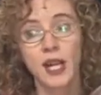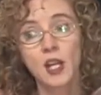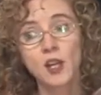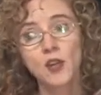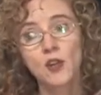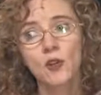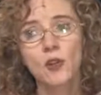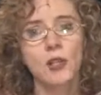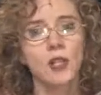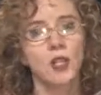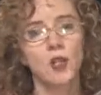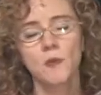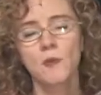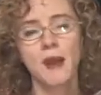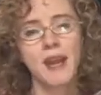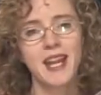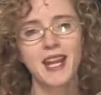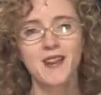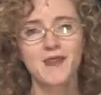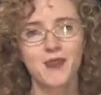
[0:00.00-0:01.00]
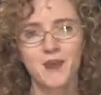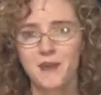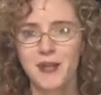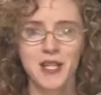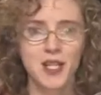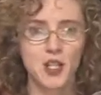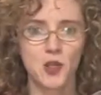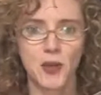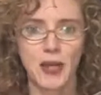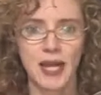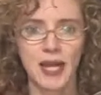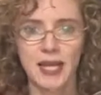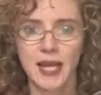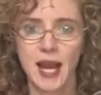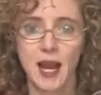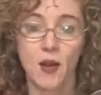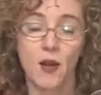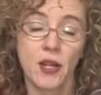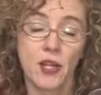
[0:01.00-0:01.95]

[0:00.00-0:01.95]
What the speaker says: and you may even be doing it now